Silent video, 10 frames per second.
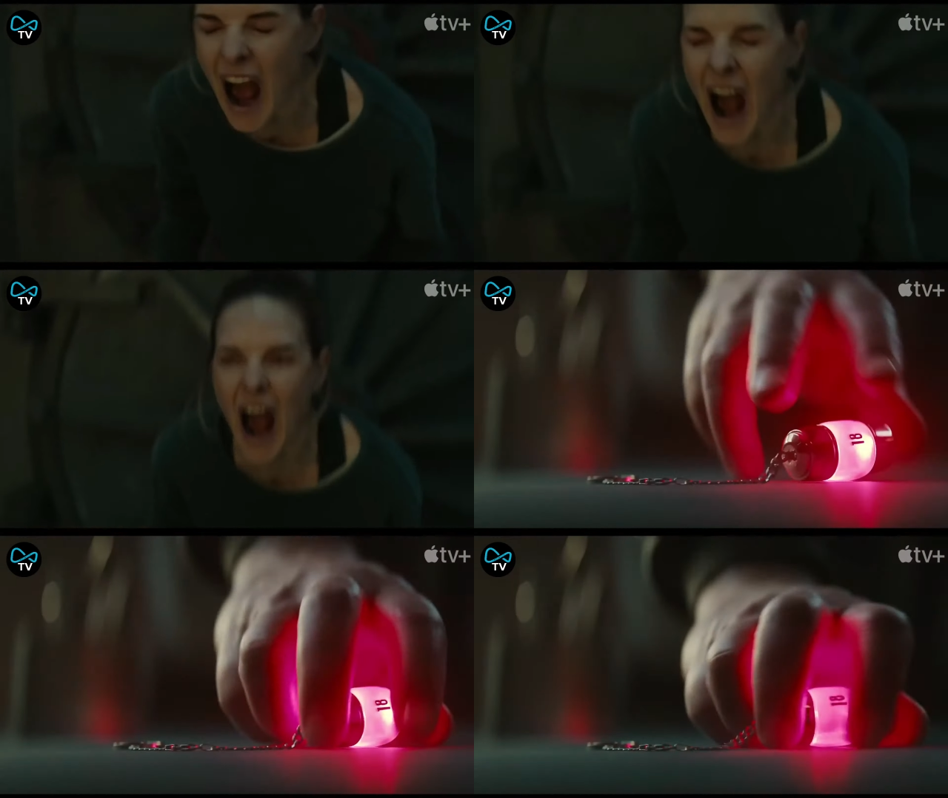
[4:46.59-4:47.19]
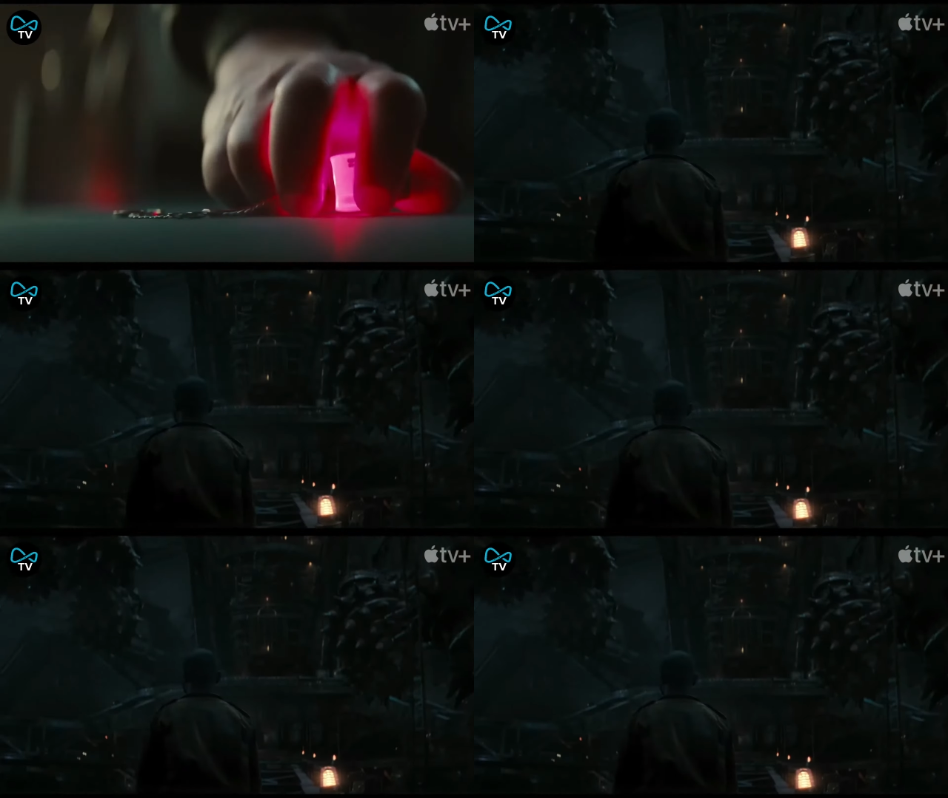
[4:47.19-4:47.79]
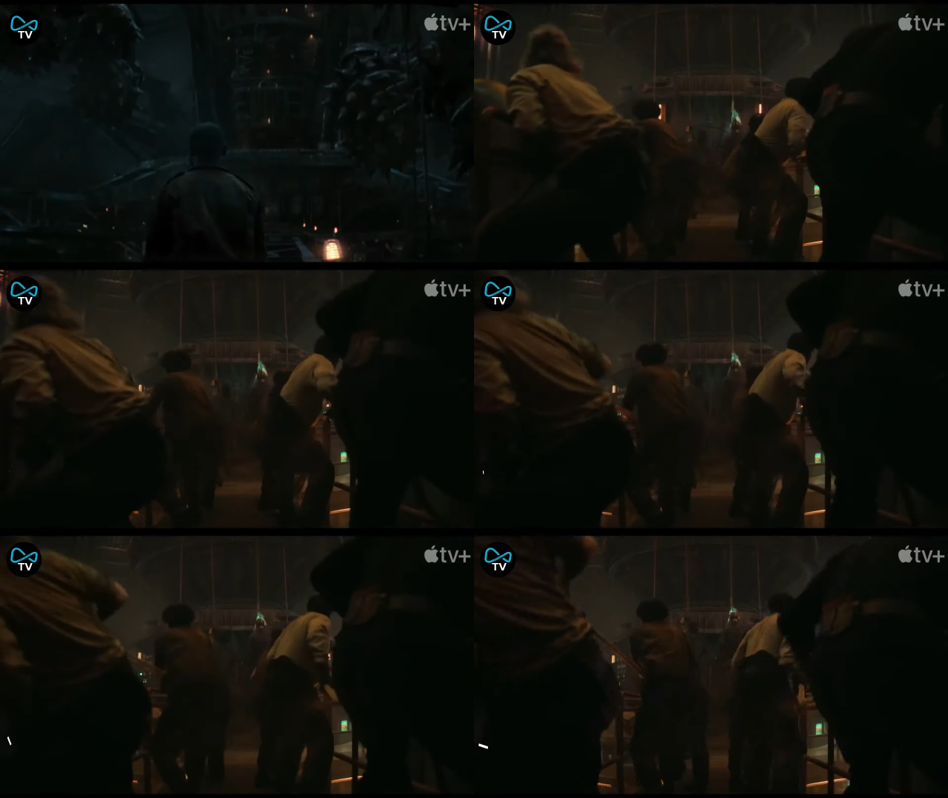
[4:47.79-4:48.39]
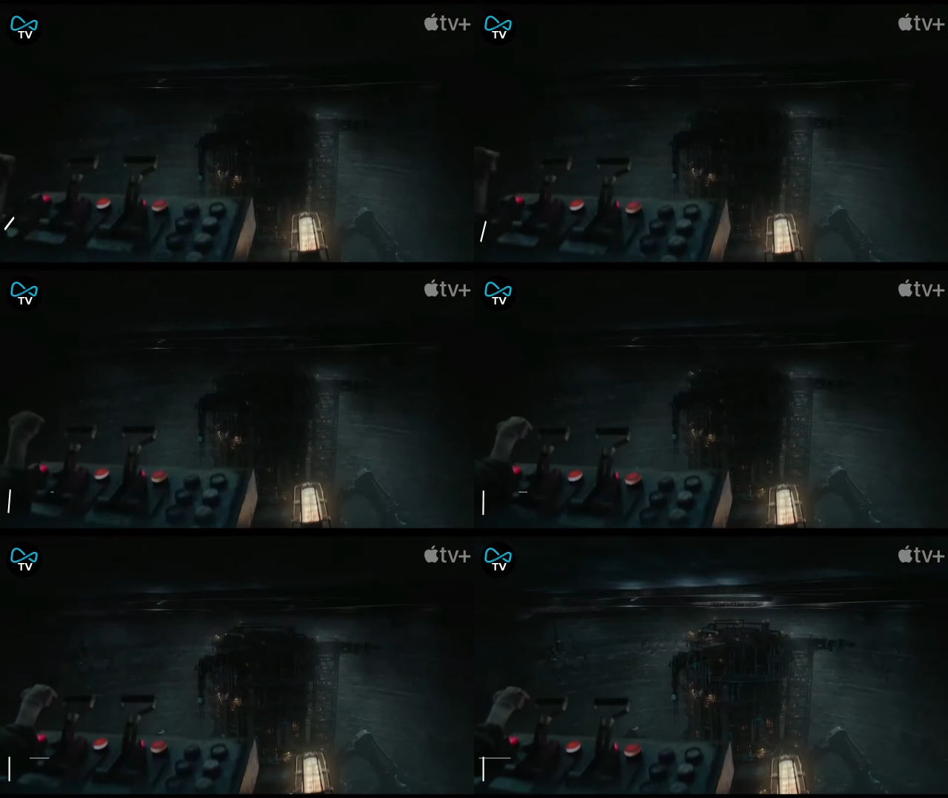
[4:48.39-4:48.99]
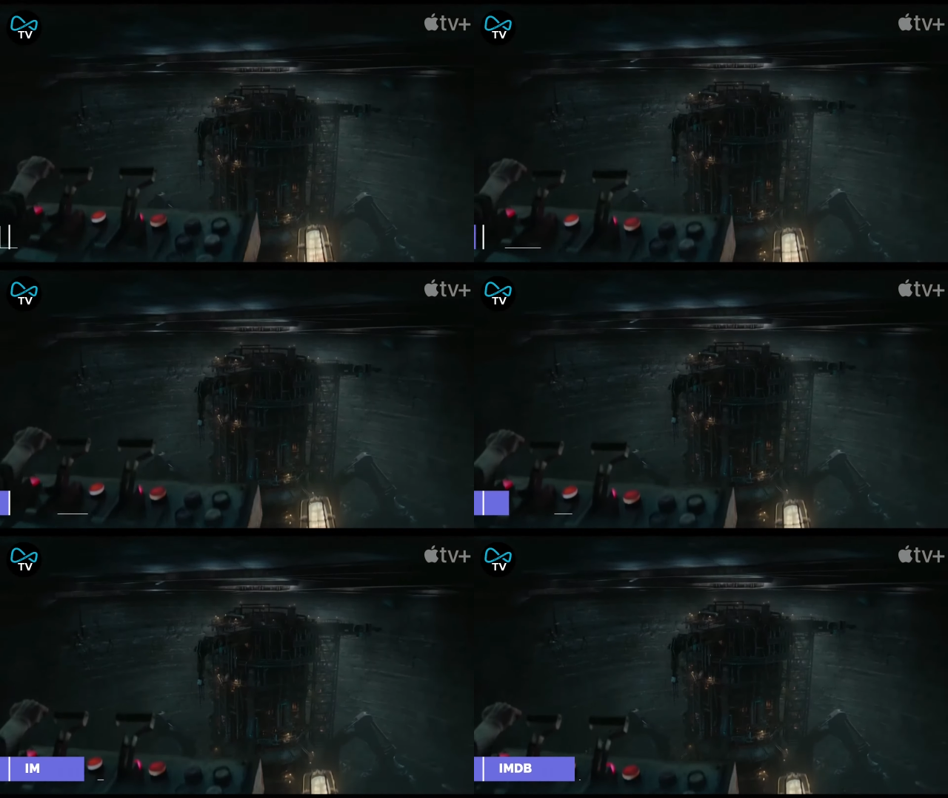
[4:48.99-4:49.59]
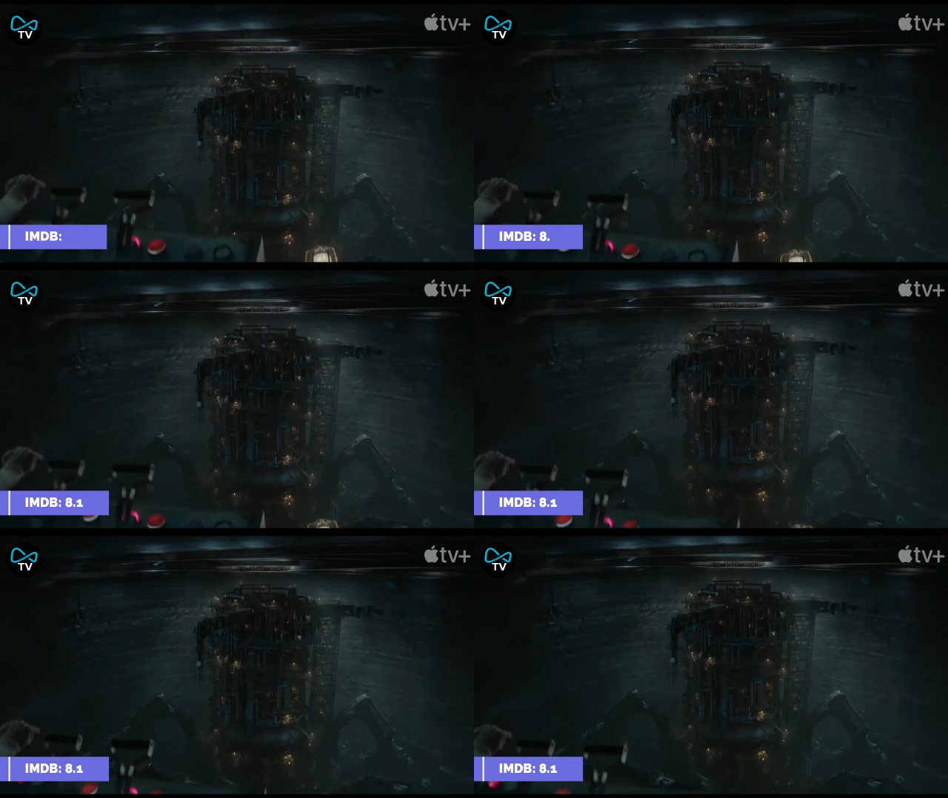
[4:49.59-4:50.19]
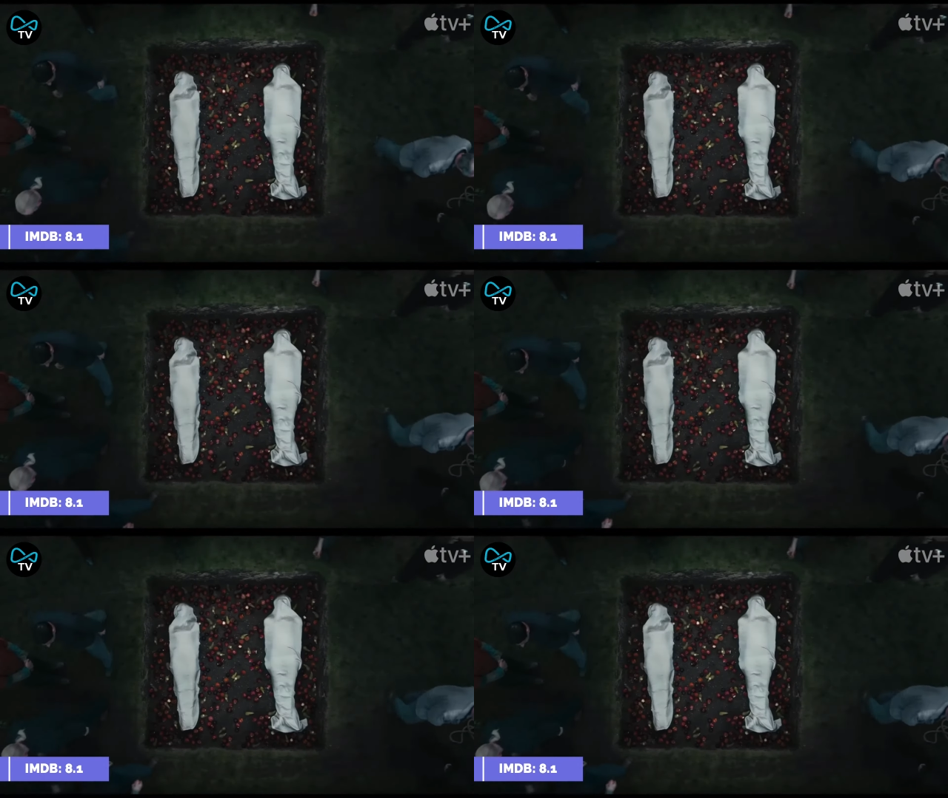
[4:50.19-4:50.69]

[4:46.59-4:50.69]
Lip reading: Nobody's mouth can be seen.